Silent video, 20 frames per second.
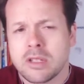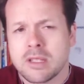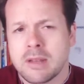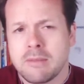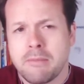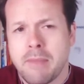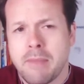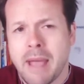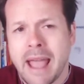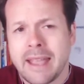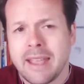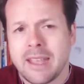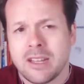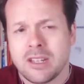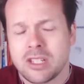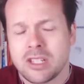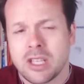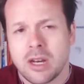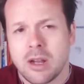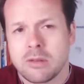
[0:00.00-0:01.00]
and
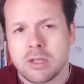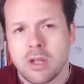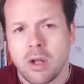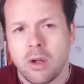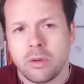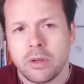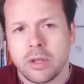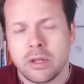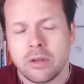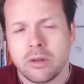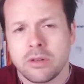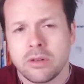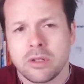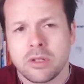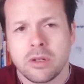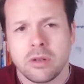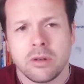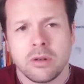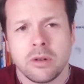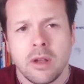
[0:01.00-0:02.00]
baggage that I was holding on
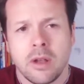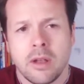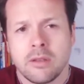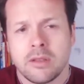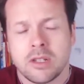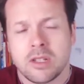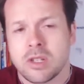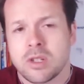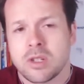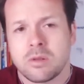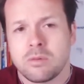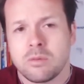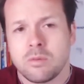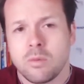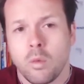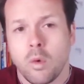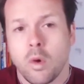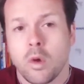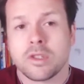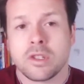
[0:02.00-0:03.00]
to that just
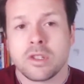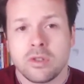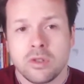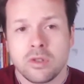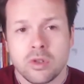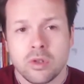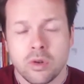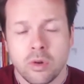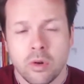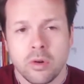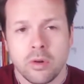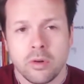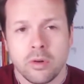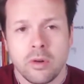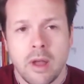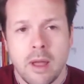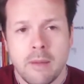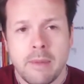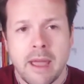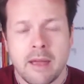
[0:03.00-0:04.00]
wasn't
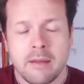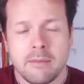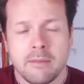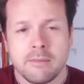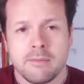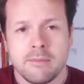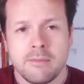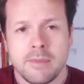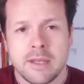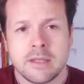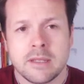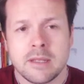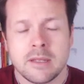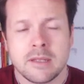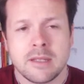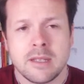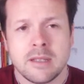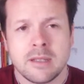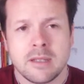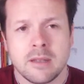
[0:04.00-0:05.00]
true about business
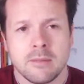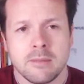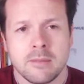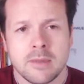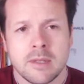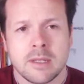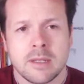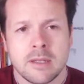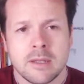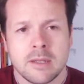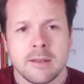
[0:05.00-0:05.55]
systems.